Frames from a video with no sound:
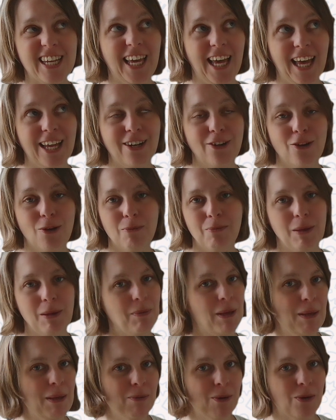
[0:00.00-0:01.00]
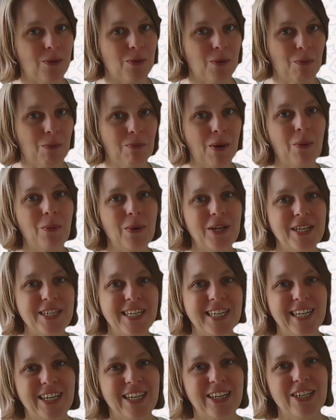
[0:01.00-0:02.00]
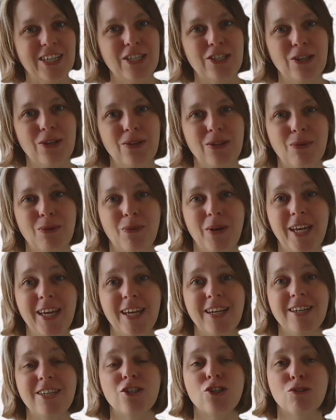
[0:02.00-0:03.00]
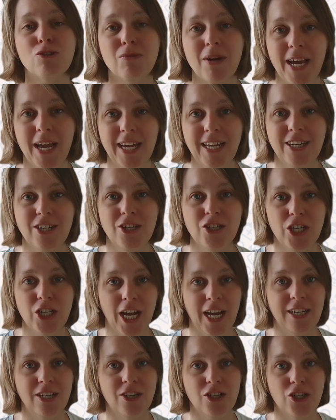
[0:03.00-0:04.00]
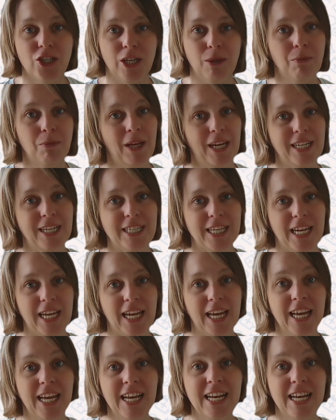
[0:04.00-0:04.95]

cannot be people, but we did learn too that we can train Chat GPT